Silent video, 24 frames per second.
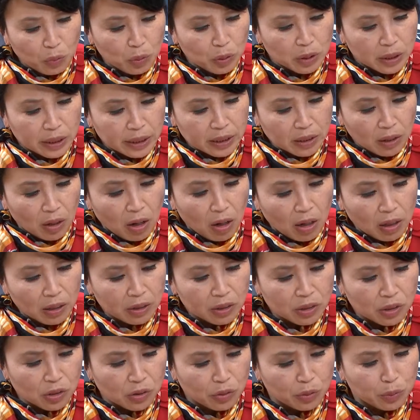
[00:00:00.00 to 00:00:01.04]
Well, and
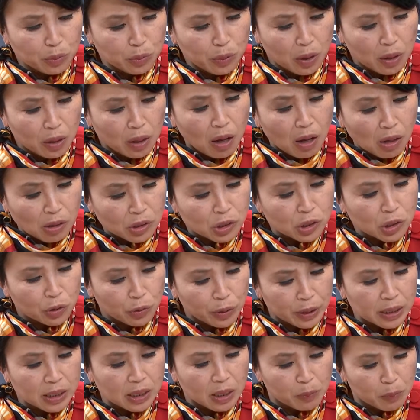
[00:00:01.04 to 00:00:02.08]

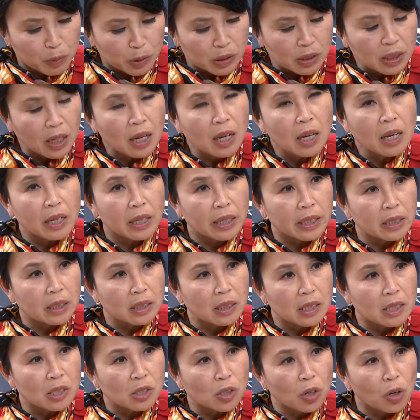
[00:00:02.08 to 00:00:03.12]
also at number 9
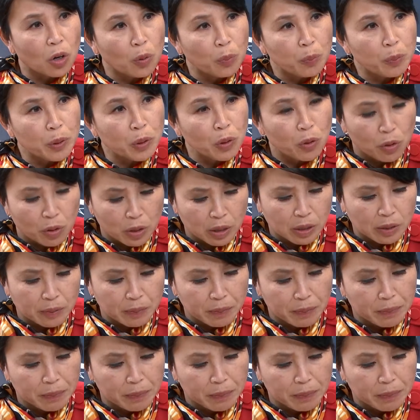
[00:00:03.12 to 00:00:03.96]
is opioid